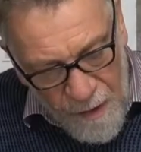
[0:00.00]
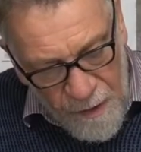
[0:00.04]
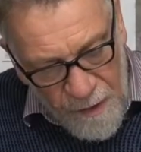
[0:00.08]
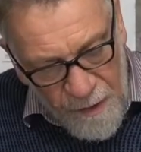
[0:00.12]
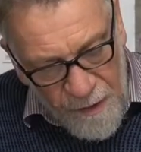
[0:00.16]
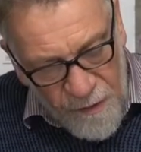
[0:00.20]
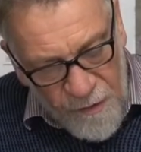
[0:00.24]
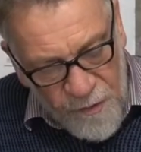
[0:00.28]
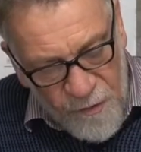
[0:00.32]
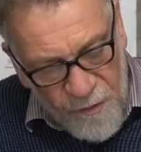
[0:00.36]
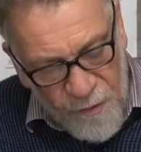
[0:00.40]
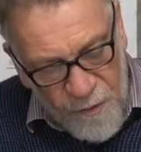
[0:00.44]

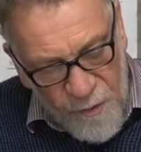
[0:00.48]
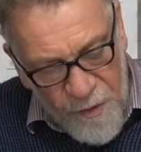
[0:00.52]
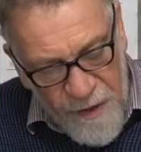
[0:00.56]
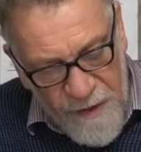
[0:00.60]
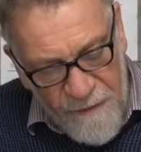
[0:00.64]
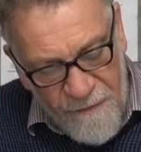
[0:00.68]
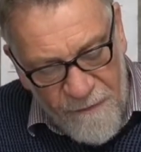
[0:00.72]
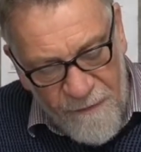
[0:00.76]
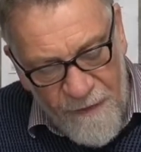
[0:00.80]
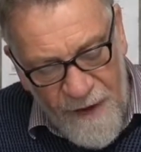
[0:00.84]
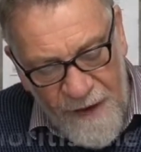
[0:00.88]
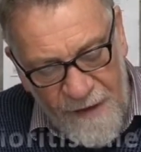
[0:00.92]
list
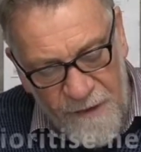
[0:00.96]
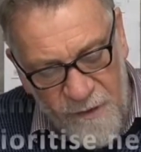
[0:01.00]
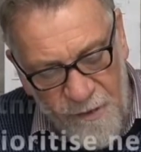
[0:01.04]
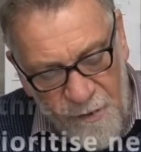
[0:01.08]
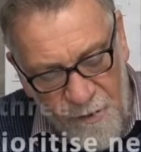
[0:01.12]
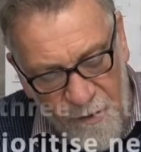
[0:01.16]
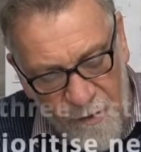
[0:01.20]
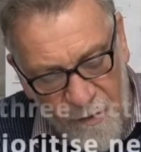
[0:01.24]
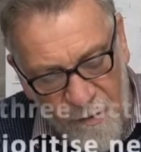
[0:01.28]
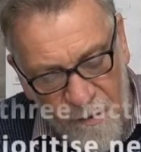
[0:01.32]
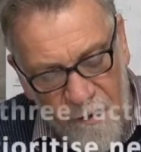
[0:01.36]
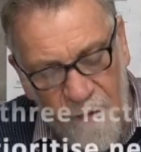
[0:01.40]
3
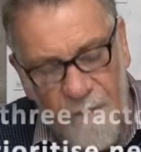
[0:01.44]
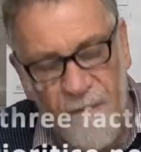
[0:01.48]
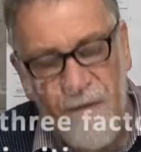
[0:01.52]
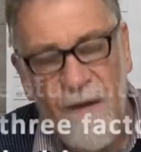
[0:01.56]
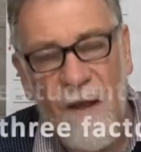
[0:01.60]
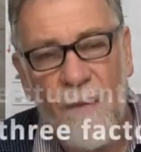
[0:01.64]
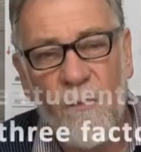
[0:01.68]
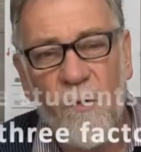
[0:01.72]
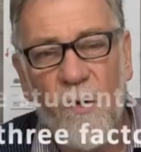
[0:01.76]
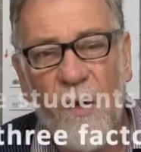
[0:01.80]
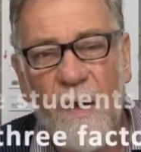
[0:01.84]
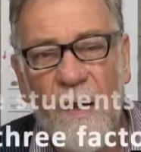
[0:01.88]
factors
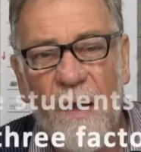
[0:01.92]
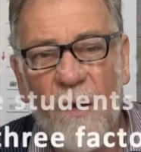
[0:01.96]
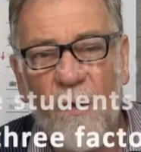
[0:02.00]
that will